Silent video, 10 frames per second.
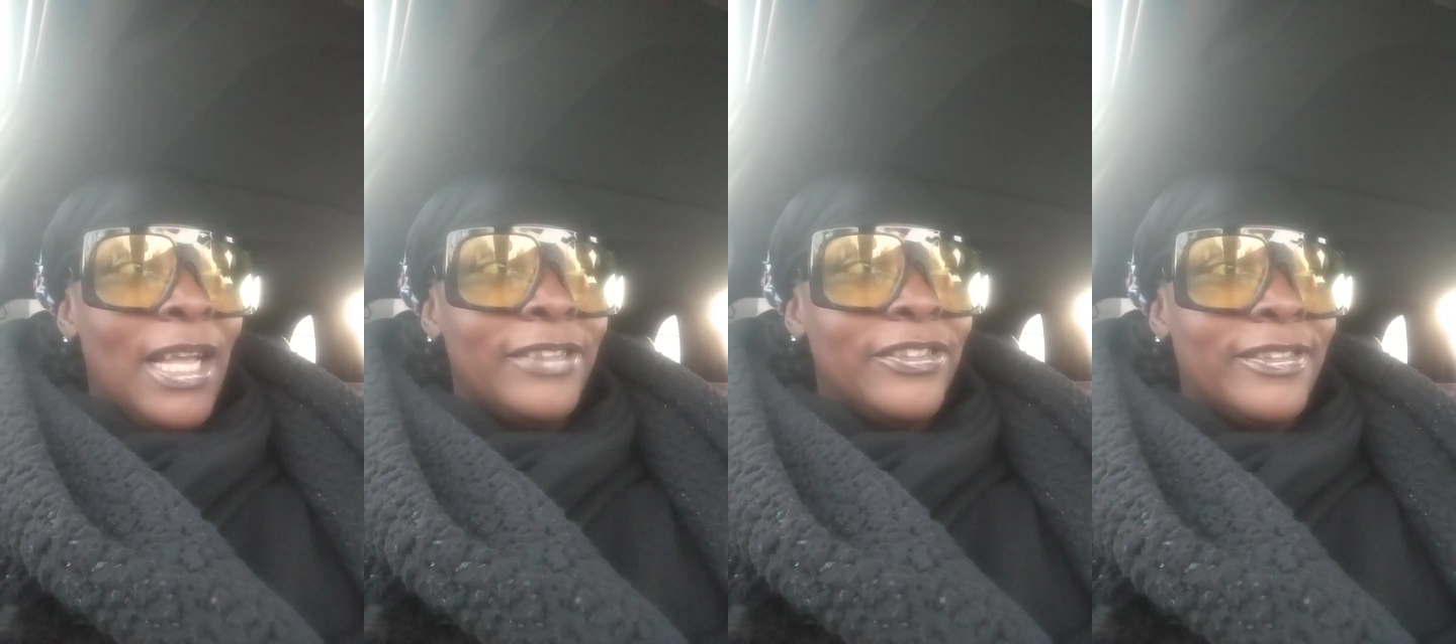
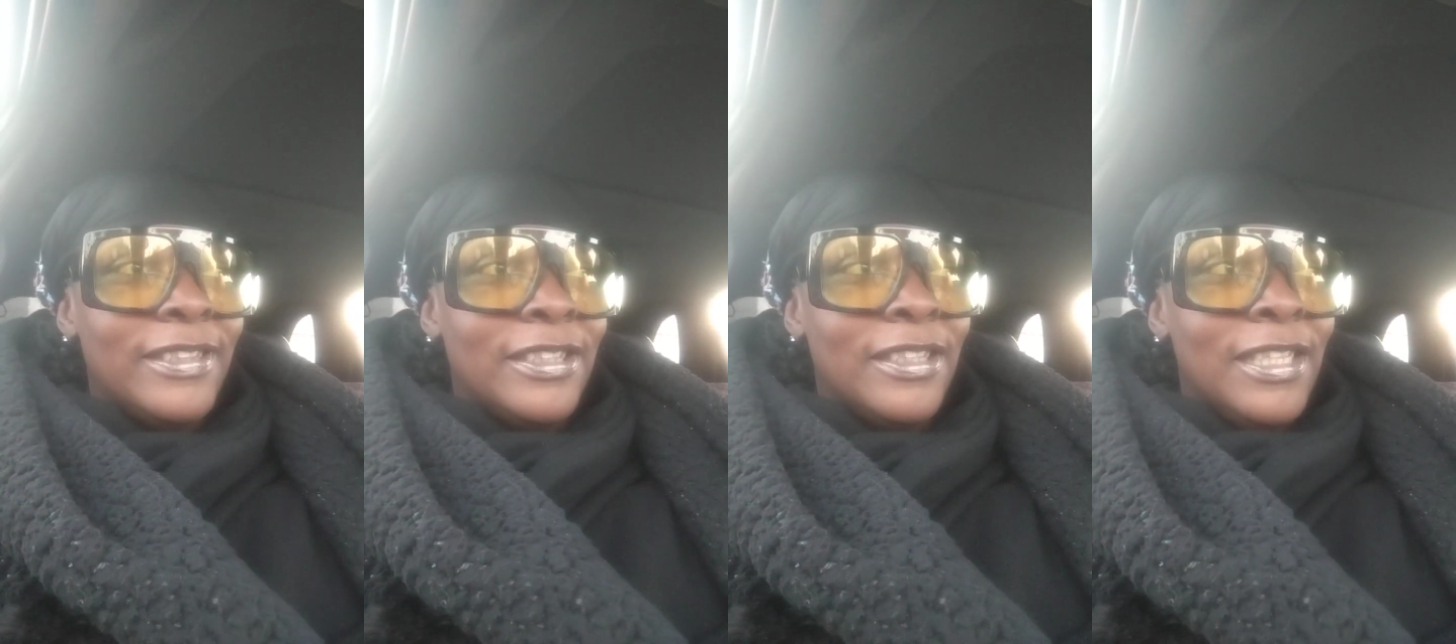I just
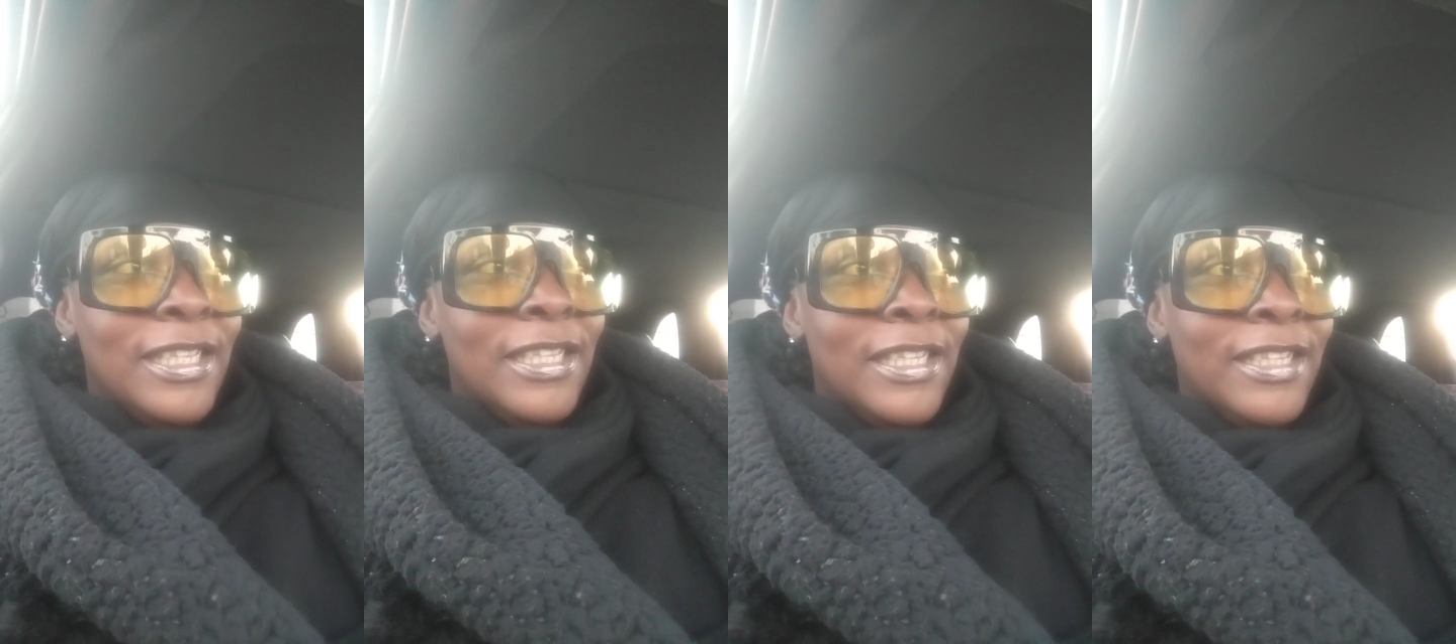didn't.
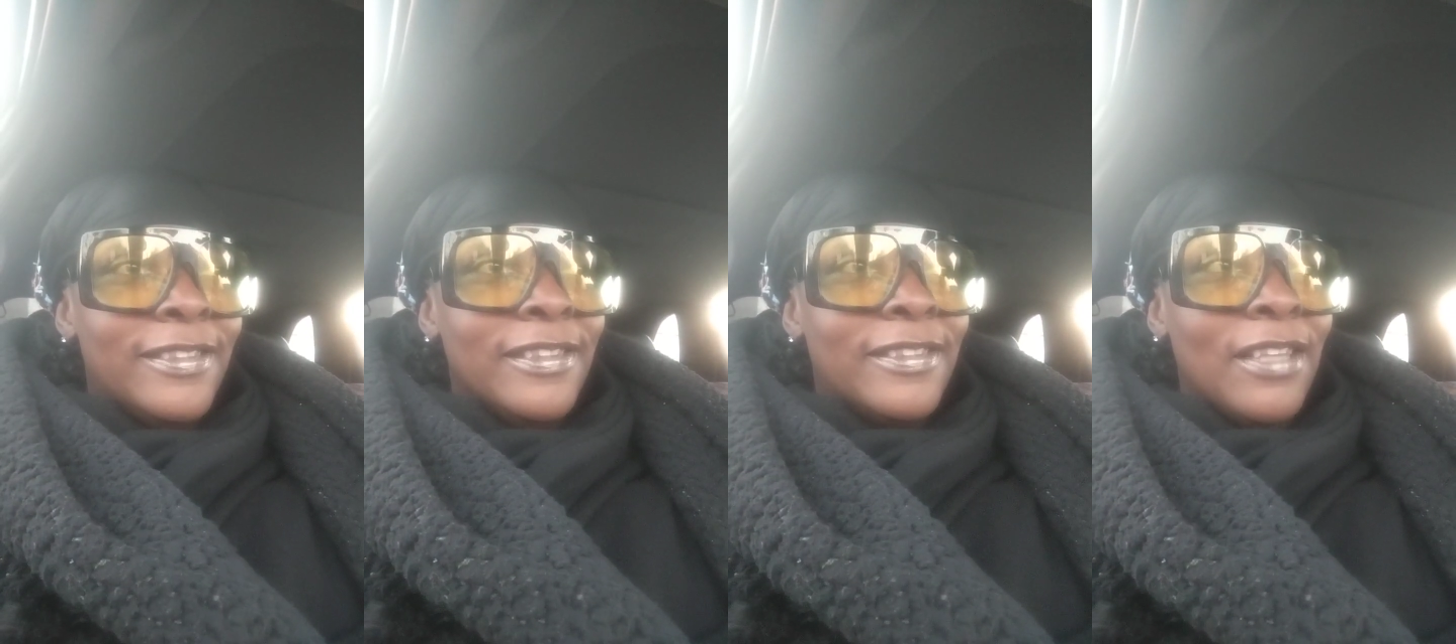
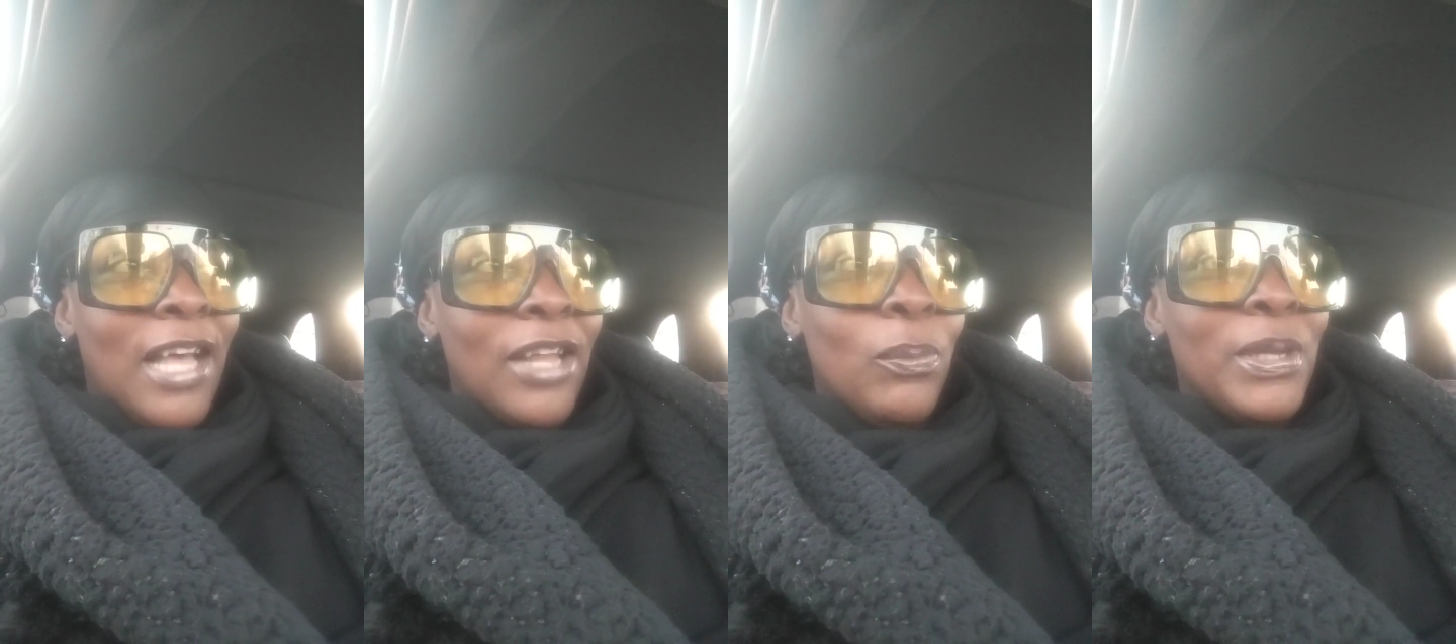It's it's.
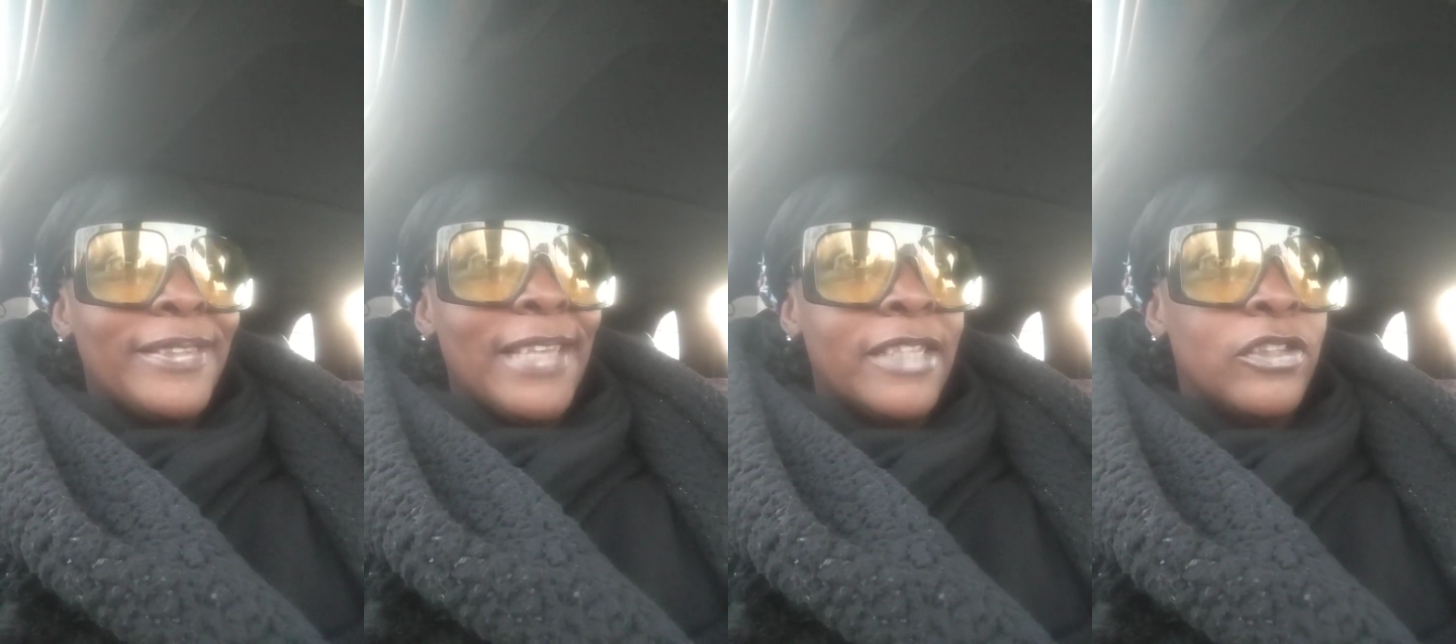A, I don't want
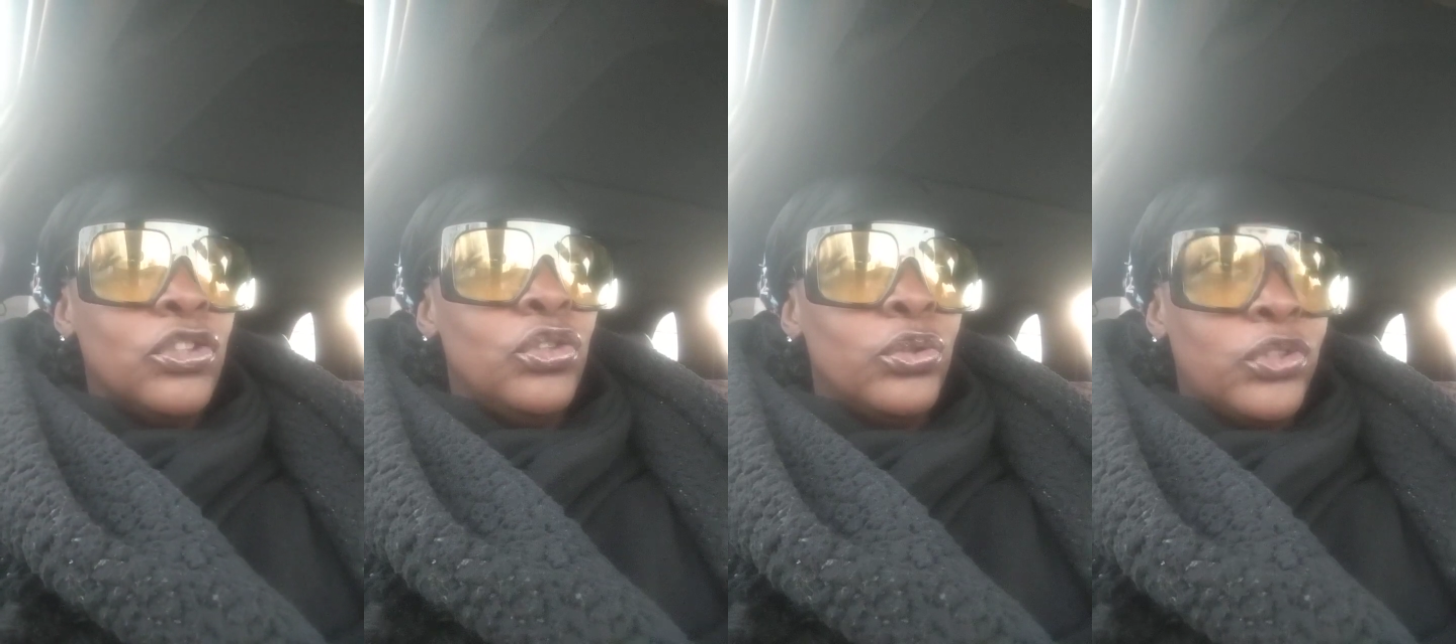to say it's
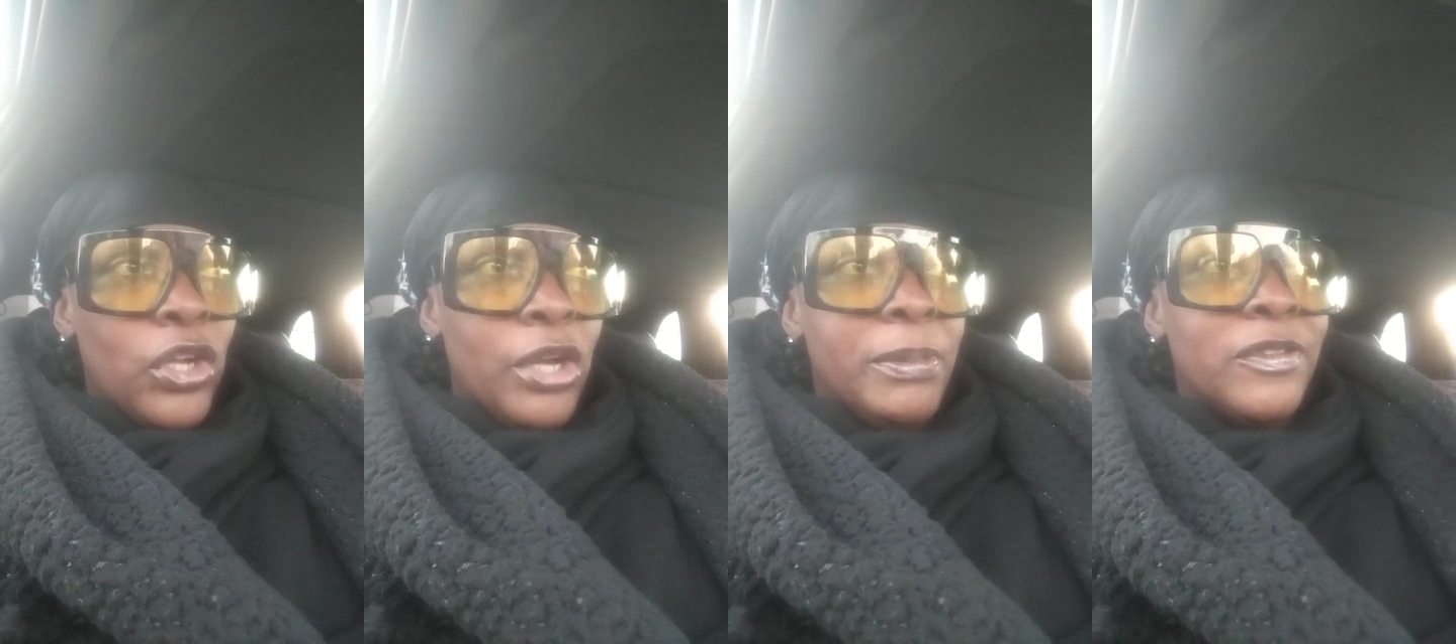a new term.